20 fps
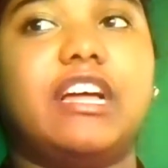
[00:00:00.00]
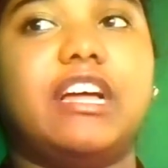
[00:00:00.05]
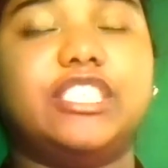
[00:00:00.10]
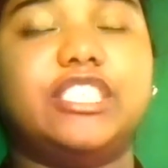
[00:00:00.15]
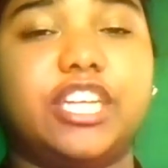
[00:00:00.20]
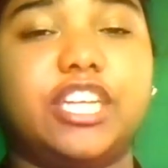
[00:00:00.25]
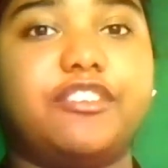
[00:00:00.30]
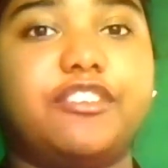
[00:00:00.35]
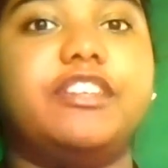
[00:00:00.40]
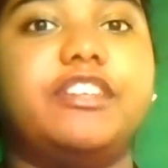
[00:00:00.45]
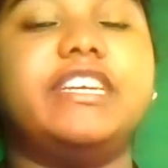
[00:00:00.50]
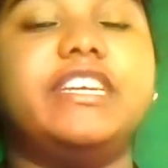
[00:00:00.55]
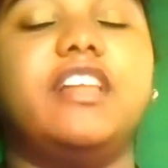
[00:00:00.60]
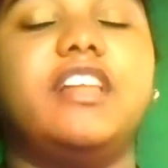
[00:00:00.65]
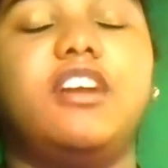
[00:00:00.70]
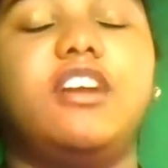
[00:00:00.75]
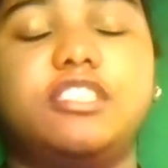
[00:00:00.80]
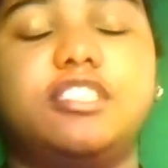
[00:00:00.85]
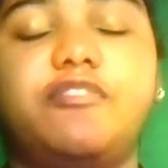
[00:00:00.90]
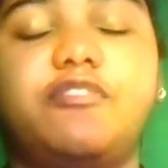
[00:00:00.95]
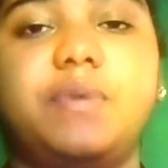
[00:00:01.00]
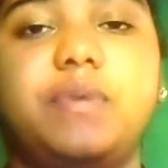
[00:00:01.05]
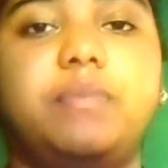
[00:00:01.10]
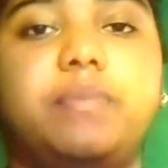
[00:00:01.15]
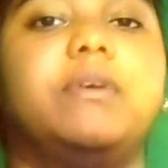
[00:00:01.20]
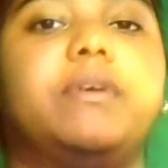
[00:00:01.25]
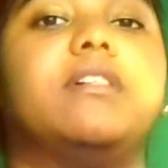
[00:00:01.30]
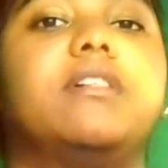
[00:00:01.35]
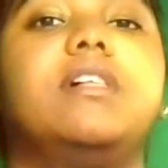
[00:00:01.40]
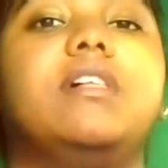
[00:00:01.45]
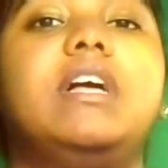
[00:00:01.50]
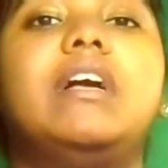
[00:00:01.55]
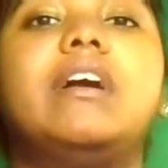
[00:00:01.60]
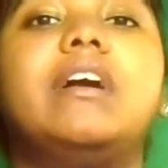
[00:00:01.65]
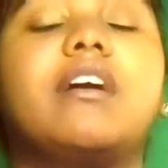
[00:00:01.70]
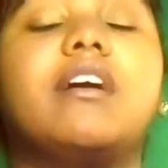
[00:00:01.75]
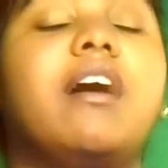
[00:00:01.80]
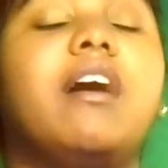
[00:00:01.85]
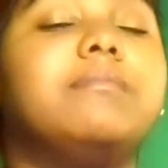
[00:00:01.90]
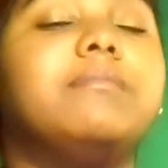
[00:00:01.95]
generally a lot of people
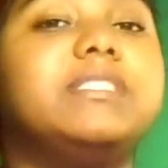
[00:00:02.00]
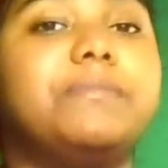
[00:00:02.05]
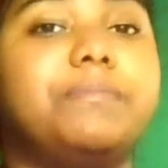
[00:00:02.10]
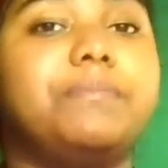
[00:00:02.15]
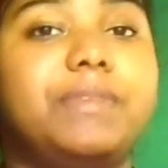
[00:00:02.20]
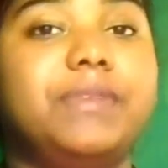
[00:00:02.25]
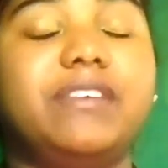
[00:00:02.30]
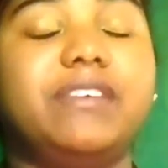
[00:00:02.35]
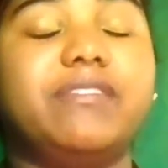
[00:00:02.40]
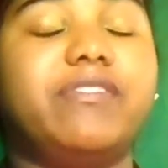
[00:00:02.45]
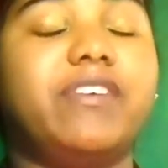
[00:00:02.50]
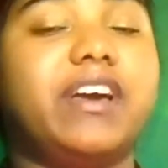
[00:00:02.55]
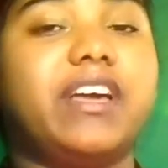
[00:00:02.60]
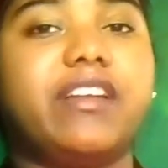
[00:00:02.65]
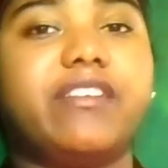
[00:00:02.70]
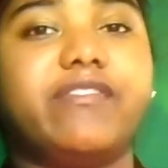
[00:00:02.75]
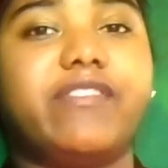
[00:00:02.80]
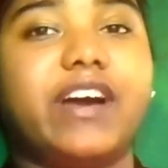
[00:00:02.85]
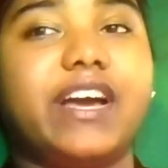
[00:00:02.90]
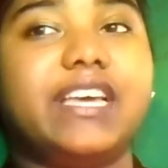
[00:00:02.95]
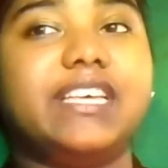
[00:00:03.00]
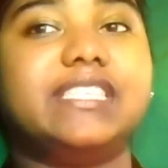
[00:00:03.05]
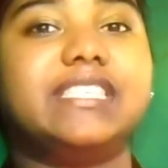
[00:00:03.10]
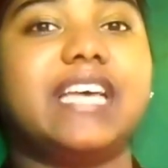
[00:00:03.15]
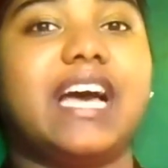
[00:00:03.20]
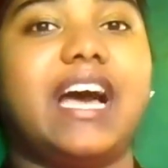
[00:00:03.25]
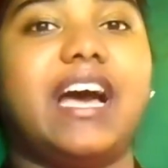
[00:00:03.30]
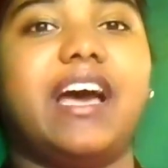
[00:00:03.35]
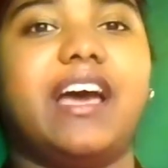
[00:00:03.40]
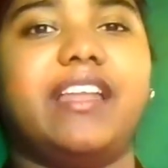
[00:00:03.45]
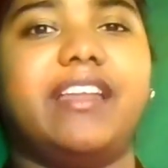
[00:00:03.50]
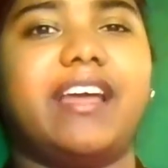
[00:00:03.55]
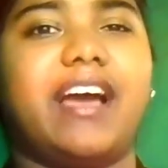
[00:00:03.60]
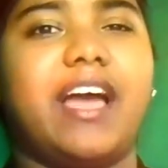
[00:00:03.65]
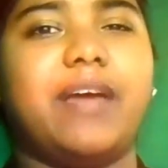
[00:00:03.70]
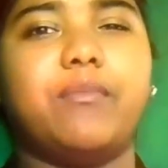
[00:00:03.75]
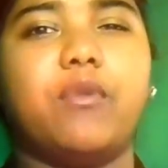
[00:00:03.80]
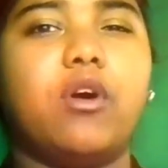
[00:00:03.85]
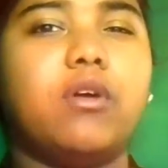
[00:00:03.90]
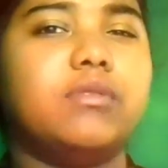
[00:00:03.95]
come to me for advice, and
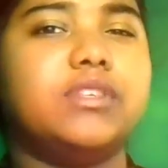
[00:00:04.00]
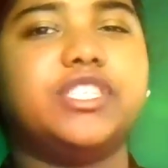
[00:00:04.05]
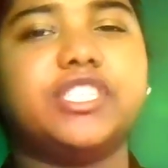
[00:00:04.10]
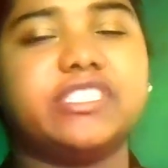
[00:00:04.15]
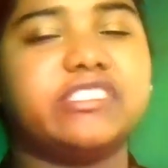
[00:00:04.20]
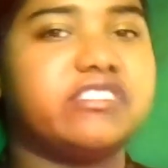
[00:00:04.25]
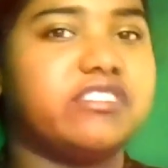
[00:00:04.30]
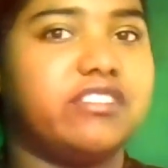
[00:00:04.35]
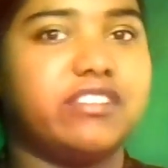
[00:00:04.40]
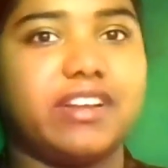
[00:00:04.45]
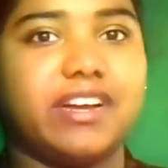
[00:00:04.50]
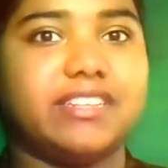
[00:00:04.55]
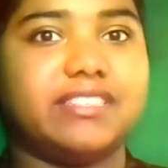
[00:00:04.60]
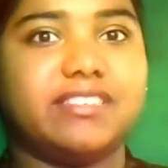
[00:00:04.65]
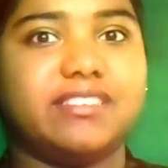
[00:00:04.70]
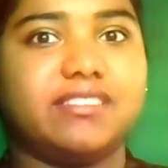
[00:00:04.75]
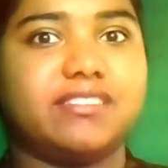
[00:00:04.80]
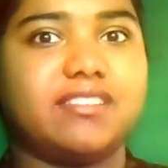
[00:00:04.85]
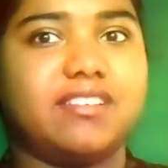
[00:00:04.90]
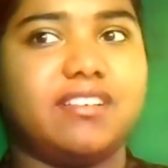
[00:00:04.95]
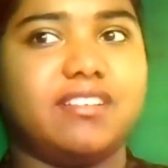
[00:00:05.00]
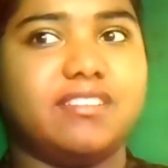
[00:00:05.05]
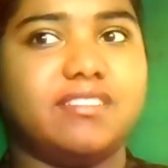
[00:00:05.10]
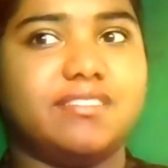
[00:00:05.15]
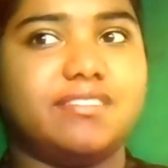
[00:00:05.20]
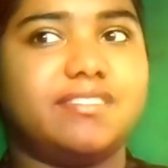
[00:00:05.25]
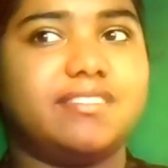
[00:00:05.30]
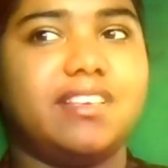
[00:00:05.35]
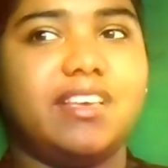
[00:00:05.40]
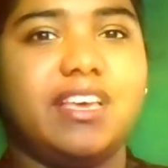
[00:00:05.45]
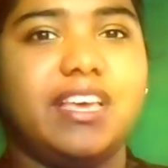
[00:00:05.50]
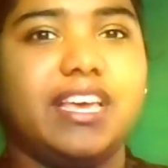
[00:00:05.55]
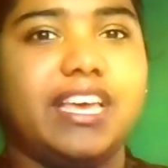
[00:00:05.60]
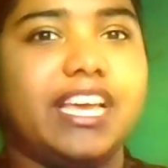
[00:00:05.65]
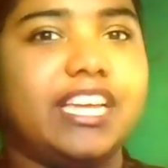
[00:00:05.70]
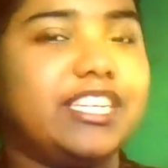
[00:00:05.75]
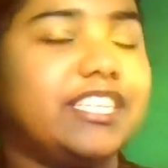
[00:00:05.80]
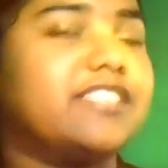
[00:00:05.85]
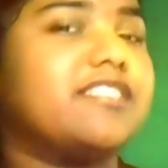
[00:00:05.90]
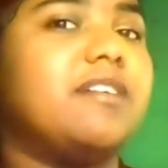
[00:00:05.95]
I'm always just good at it because it
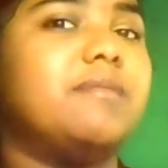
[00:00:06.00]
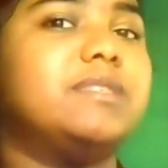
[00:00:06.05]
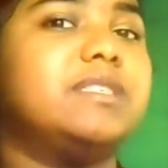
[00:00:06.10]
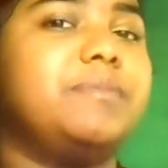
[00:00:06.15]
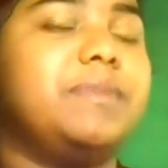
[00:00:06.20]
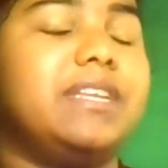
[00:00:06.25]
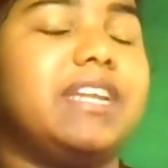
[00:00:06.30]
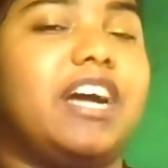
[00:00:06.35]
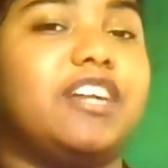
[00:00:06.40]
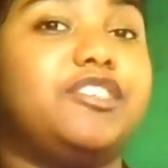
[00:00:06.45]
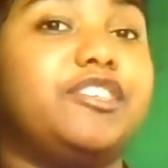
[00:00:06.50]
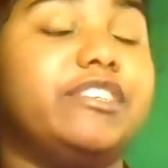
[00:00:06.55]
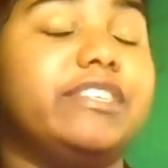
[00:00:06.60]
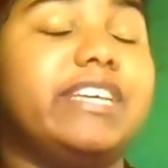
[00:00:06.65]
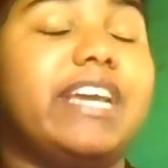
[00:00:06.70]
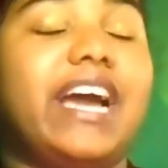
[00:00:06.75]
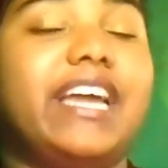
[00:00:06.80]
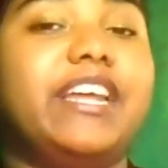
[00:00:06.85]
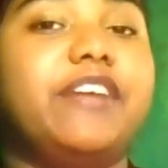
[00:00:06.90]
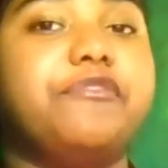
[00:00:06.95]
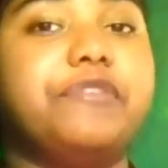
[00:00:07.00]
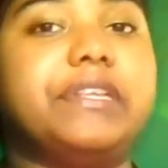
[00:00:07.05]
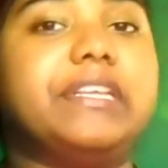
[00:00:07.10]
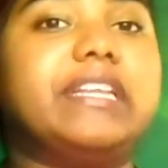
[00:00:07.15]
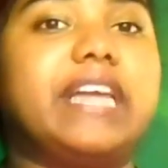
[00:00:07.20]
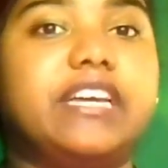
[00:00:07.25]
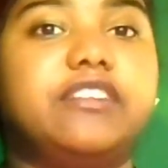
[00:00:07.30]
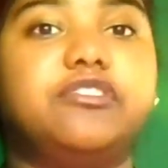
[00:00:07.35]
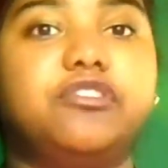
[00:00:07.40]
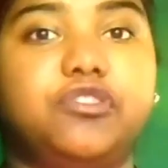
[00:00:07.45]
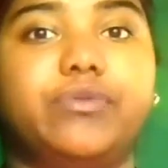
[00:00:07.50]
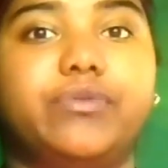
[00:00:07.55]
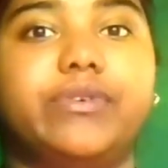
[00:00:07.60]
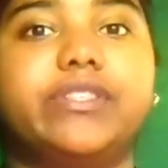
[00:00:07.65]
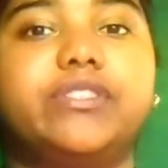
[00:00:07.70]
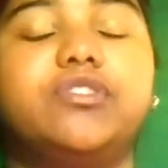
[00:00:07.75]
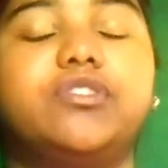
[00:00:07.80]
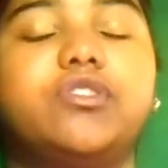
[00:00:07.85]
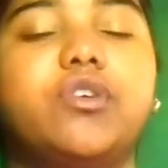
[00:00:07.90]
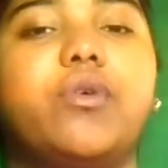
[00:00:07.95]
just comes to me naturally and I really like to do it.
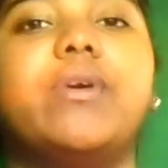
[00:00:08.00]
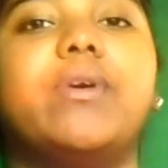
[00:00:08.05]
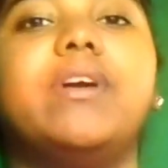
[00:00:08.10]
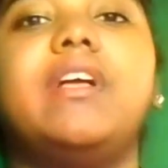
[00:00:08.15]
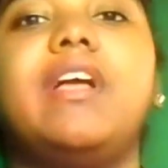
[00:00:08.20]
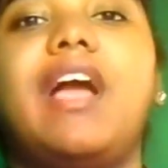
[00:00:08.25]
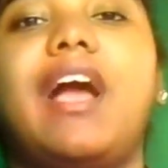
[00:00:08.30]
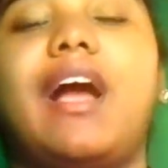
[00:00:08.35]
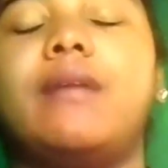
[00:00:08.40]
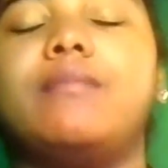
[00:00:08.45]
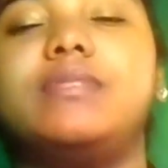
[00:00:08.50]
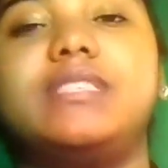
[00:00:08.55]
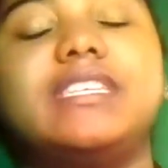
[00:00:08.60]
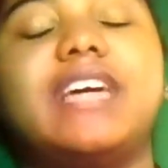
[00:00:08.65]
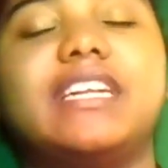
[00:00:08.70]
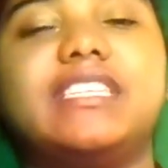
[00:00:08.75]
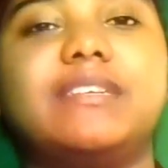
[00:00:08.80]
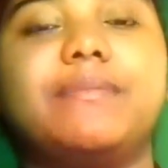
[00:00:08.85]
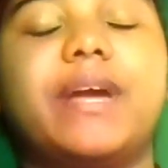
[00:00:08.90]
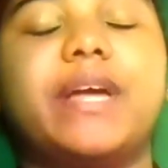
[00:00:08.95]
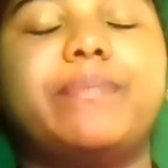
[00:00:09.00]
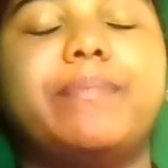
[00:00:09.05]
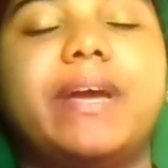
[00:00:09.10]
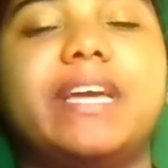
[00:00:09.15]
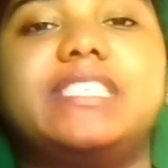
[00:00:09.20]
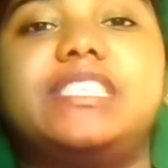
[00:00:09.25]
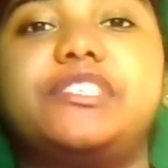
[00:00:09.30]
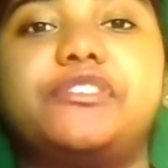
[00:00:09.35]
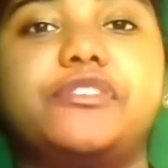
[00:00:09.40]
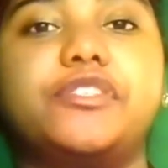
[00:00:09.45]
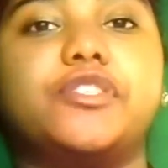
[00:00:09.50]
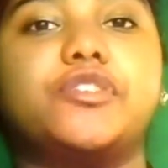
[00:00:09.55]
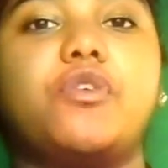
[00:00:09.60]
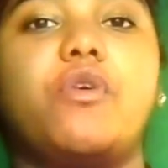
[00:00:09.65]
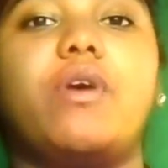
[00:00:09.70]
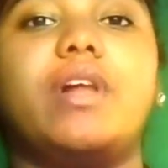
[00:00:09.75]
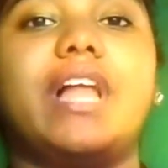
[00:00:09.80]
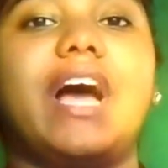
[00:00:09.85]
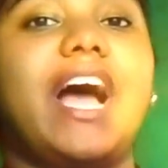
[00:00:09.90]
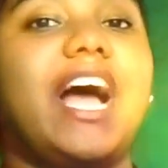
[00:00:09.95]
So I'm starting back my series
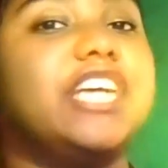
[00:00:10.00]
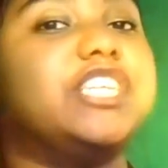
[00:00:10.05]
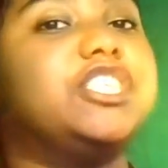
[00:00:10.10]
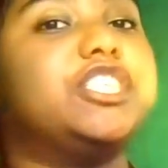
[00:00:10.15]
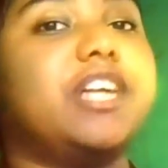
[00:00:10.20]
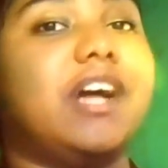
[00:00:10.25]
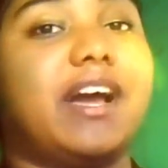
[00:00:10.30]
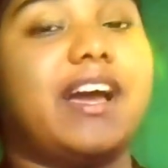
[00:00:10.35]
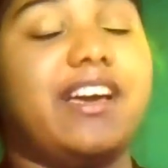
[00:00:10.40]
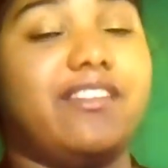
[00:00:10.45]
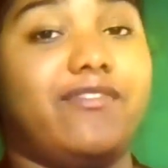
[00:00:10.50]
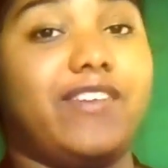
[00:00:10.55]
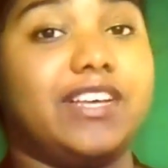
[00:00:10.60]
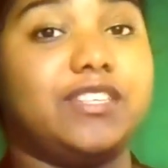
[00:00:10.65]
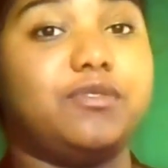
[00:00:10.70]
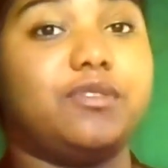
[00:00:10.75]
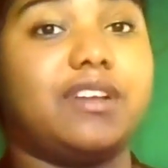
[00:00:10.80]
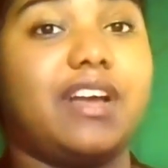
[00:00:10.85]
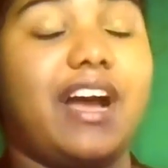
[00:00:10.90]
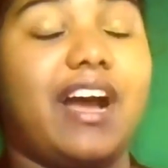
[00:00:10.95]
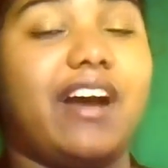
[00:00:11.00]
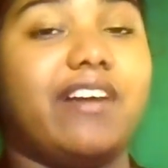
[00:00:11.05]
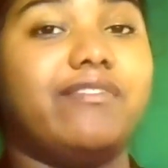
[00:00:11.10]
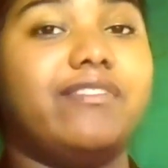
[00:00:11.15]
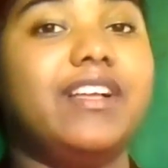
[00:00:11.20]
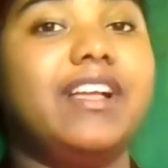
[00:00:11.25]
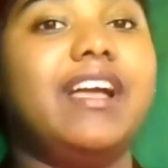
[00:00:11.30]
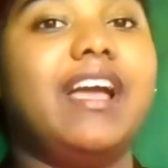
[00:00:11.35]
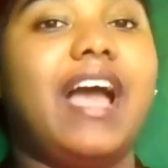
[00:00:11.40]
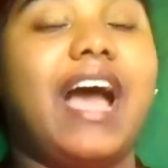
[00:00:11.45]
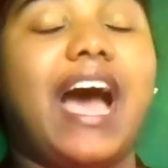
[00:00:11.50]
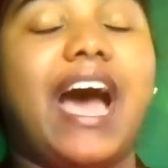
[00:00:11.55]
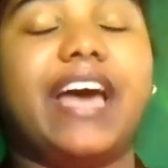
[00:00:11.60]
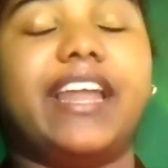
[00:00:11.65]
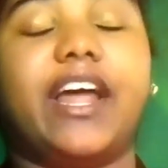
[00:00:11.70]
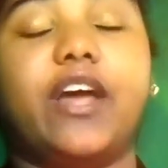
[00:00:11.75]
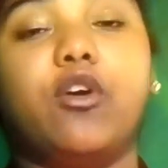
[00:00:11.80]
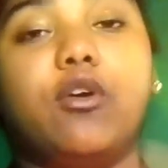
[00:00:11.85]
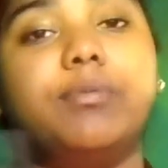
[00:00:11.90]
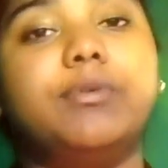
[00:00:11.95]
called Hashtag Advice Cast, and I
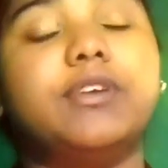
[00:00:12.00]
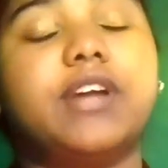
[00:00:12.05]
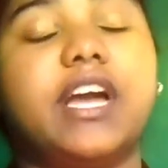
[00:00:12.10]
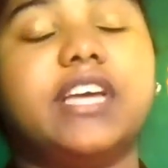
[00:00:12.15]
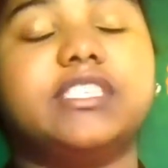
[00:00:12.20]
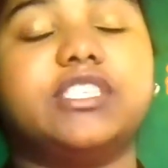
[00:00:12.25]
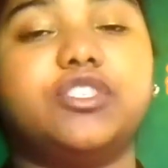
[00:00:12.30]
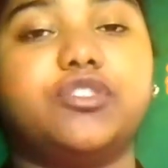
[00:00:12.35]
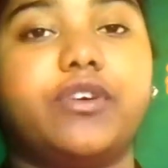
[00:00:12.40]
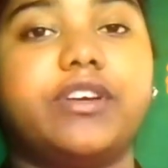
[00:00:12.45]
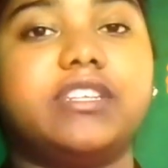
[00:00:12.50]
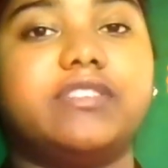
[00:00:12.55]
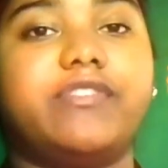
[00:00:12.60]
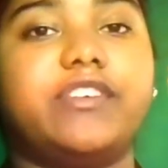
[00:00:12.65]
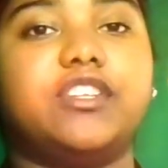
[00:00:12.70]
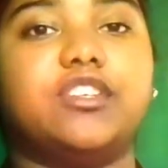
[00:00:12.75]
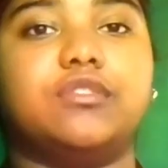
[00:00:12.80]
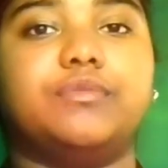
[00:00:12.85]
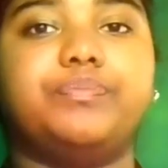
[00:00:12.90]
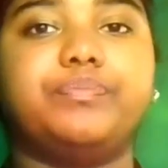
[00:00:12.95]
hope you guys enjoy the video.